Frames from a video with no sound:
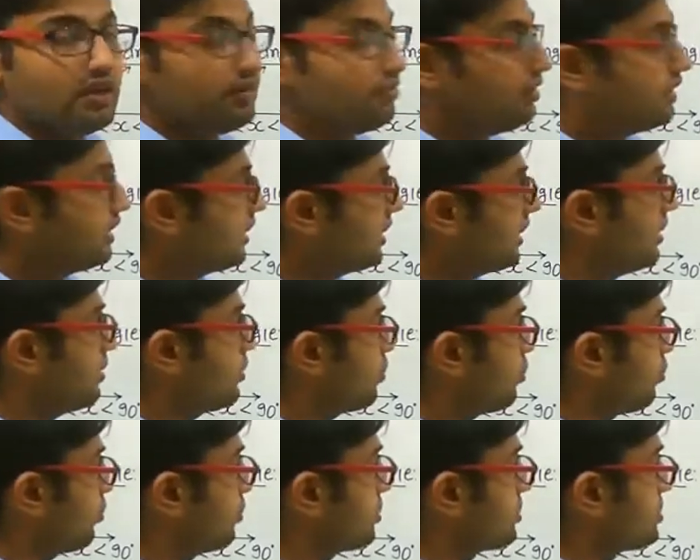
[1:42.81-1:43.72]
We can
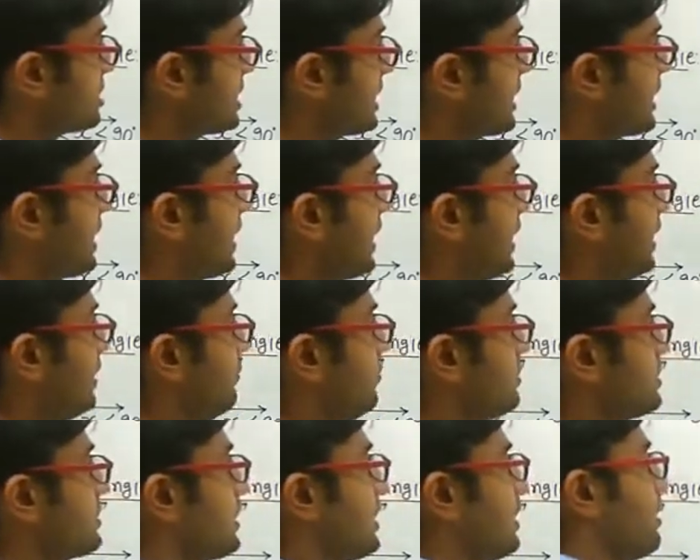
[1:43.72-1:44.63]
draw the straight line
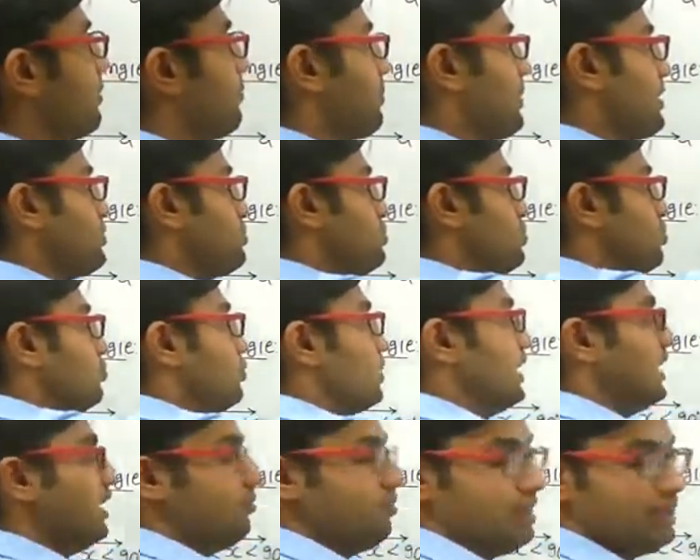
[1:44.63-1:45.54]
which can pass through
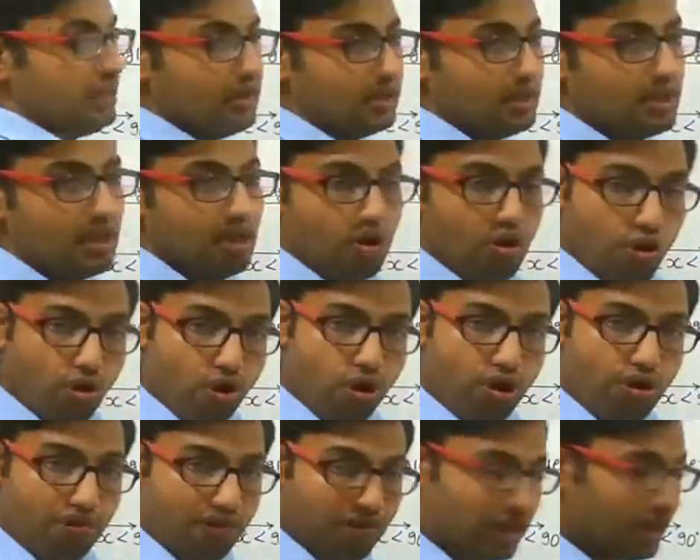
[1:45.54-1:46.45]
AB,
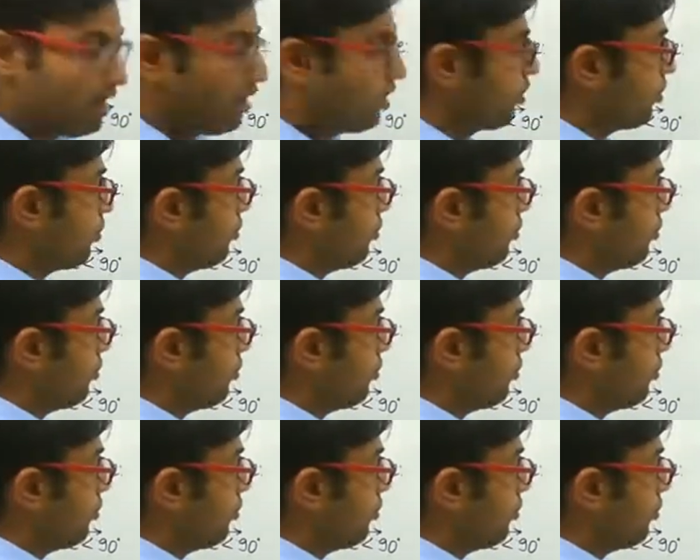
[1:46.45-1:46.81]
or we can